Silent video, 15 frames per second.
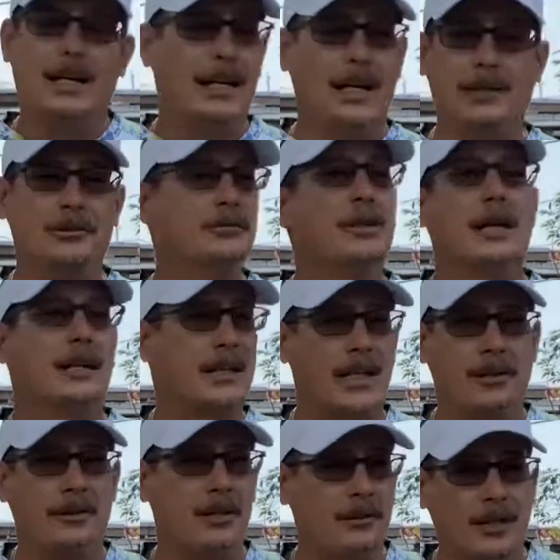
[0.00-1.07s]
I do not
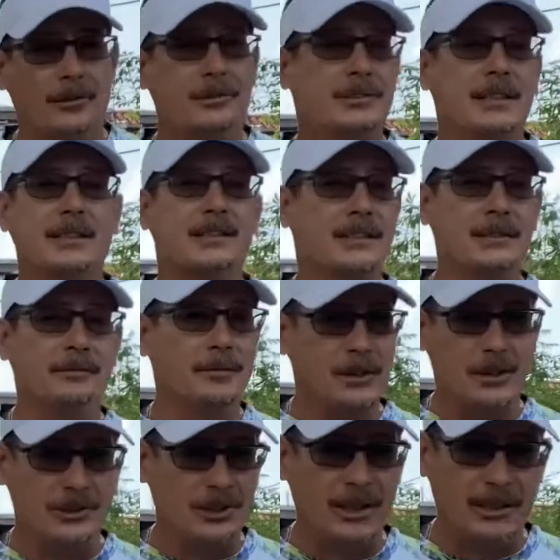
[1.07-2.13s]
carry around 16 feet
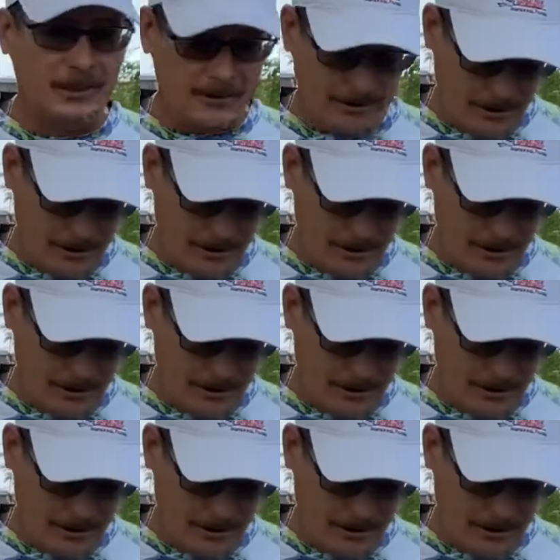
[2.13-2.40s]
of chain.